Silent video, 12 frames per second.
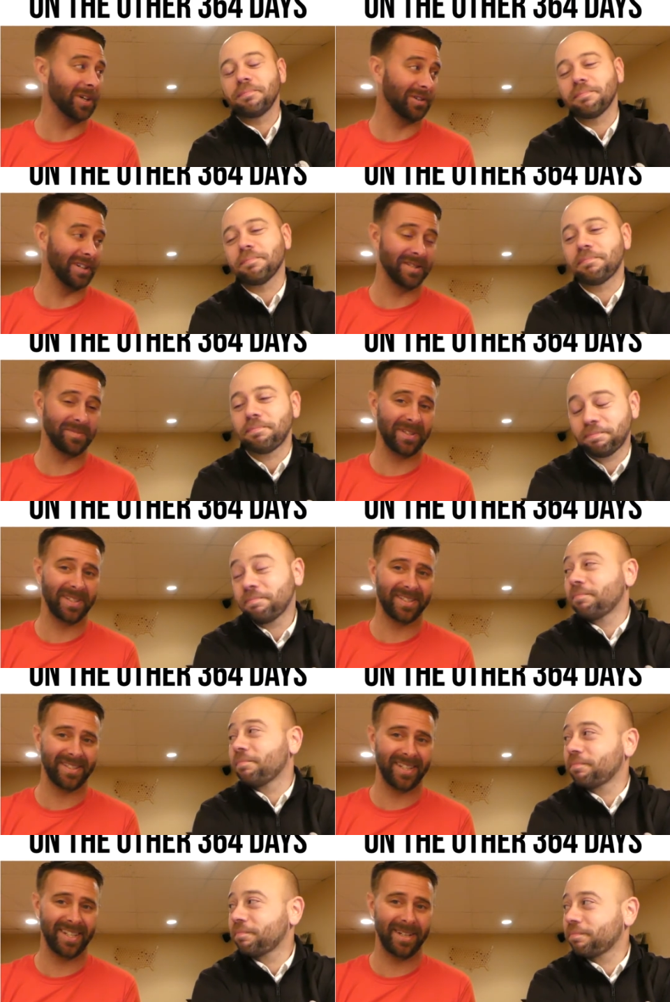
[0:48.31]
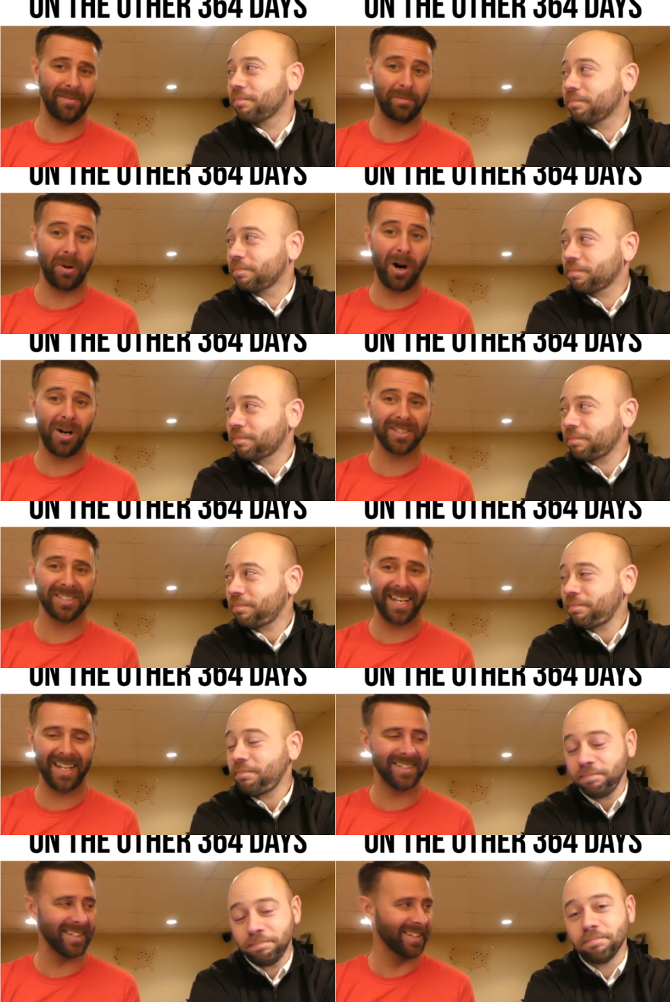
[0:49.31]
Speaker 1: Christmas uh, mall
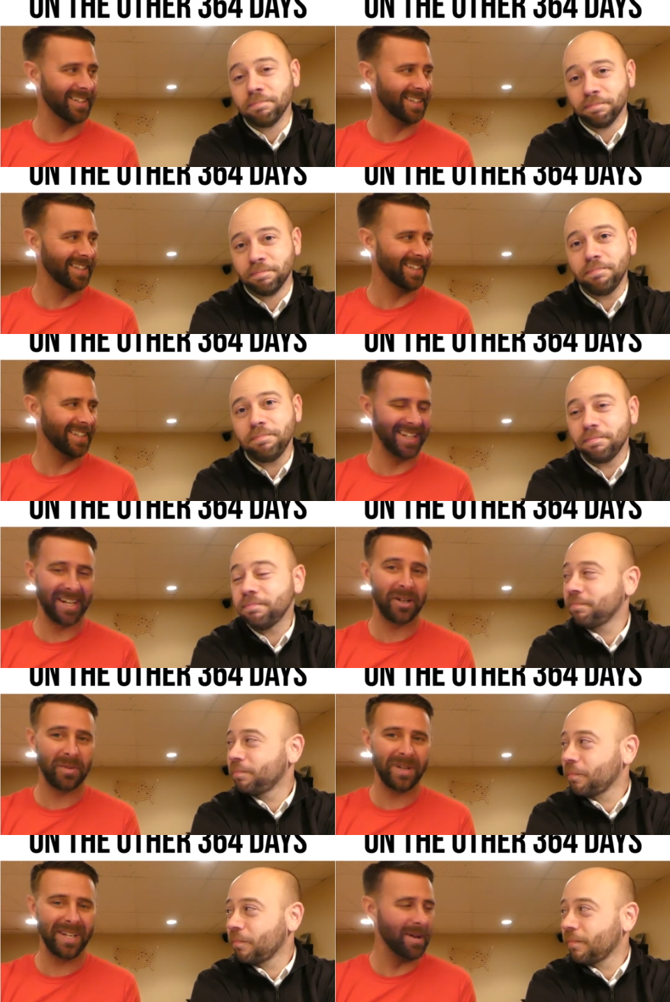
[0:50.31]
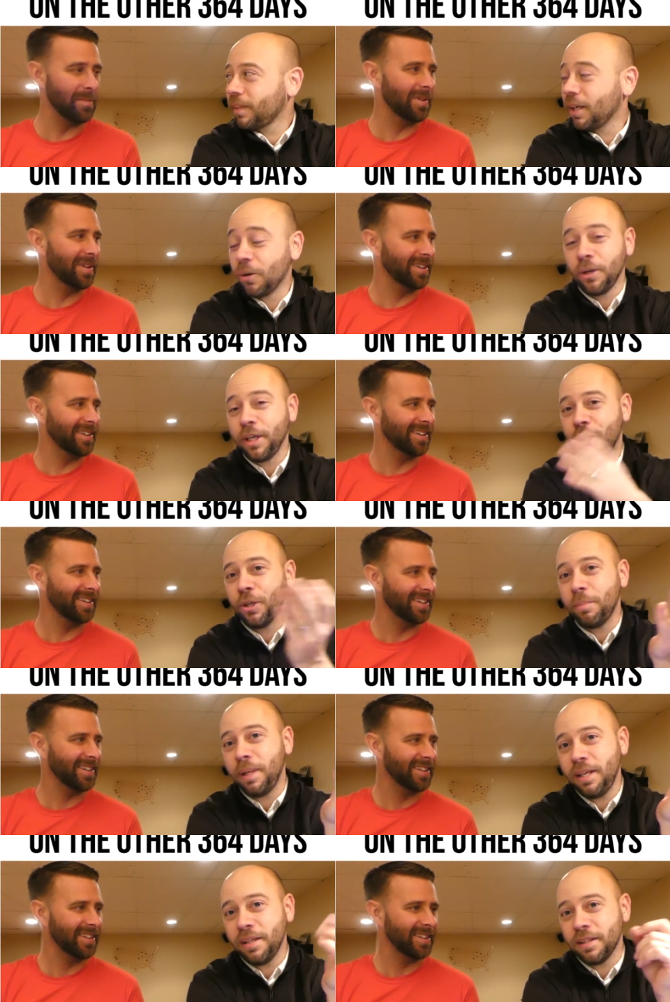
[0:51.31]
Santa.
Speaker 2: Mm-hmm. It could be him, or it
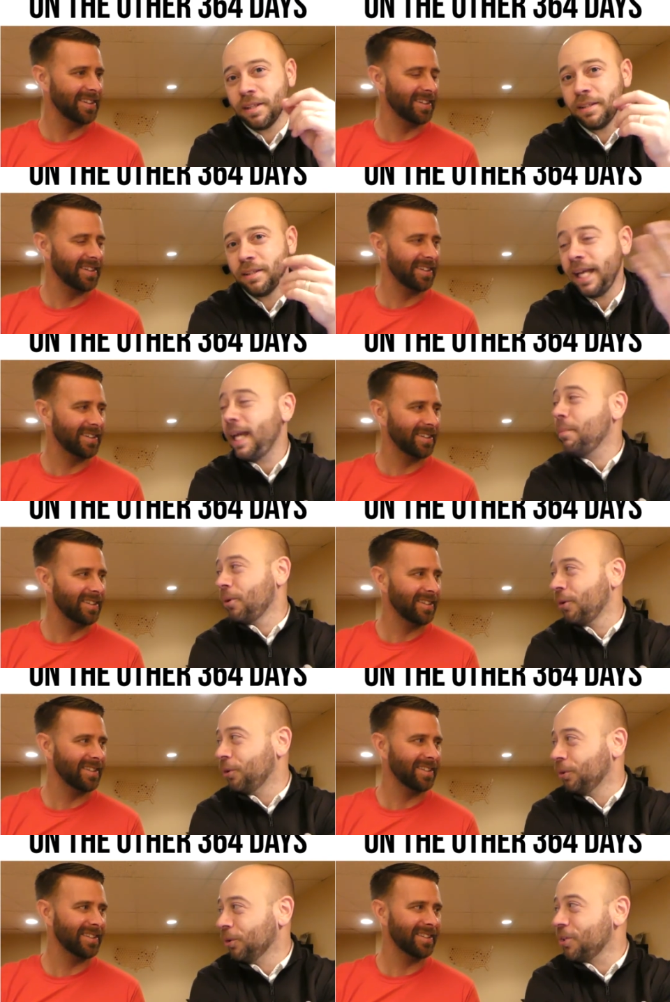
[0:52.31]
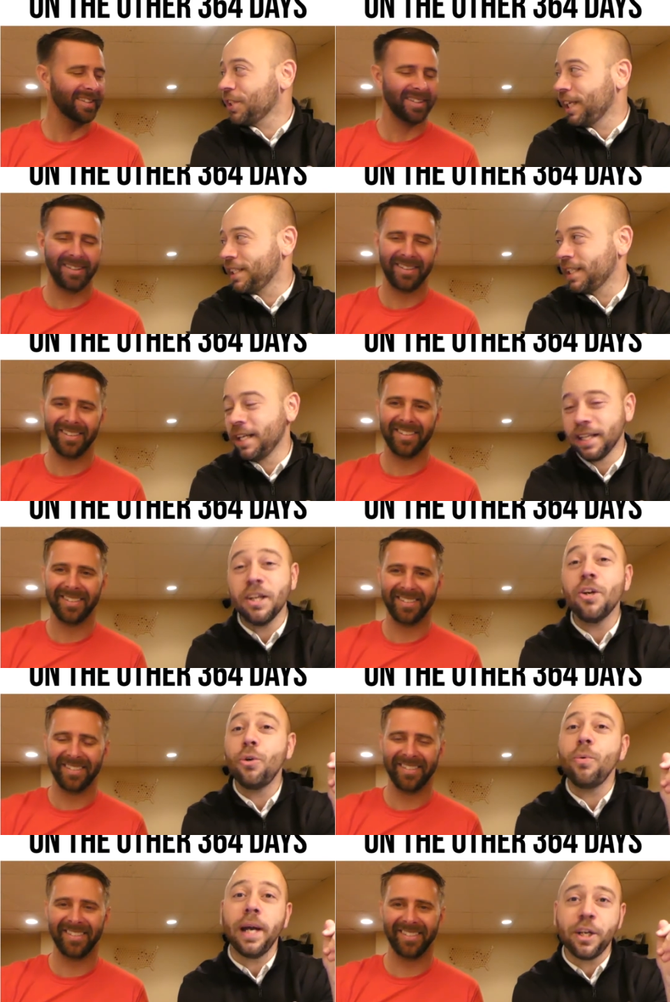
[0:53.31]
could be the neighbor who looks like Santa,
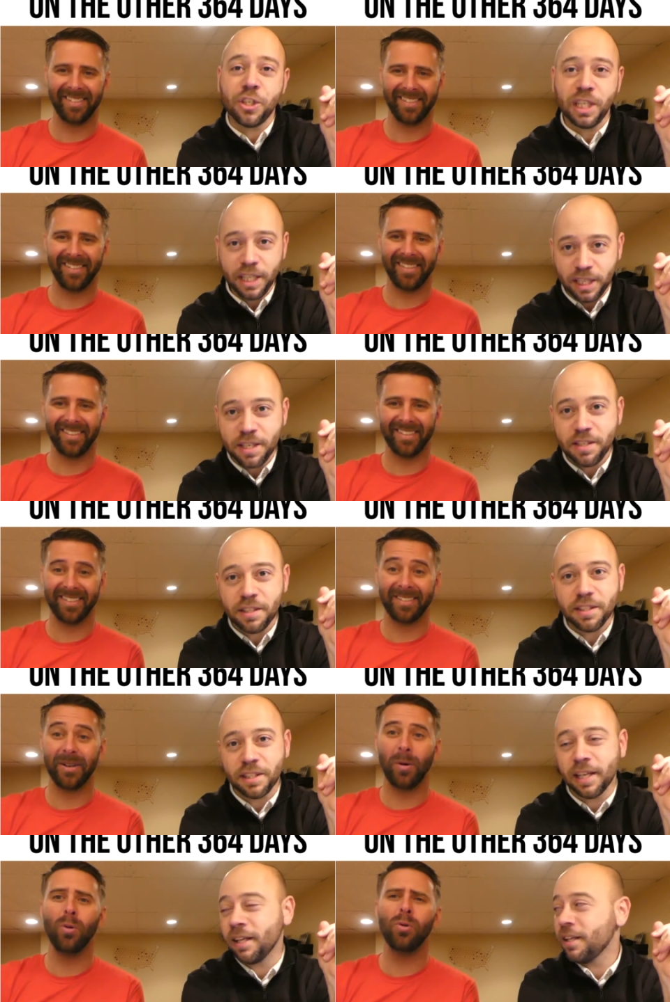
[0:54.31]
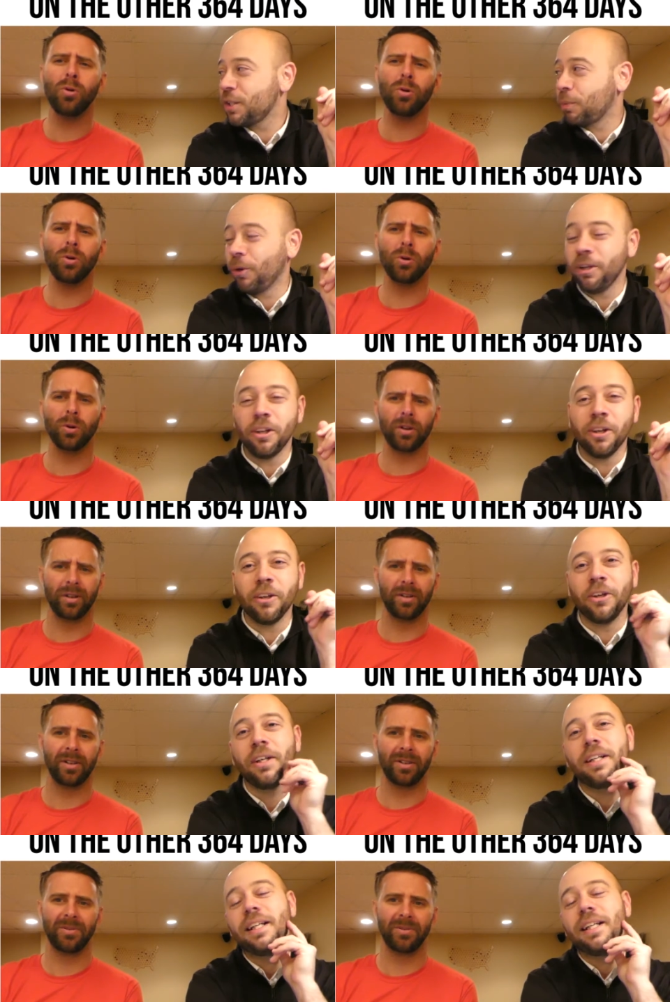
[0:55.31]
who actually is Santa. Ooh. Spoiler alert!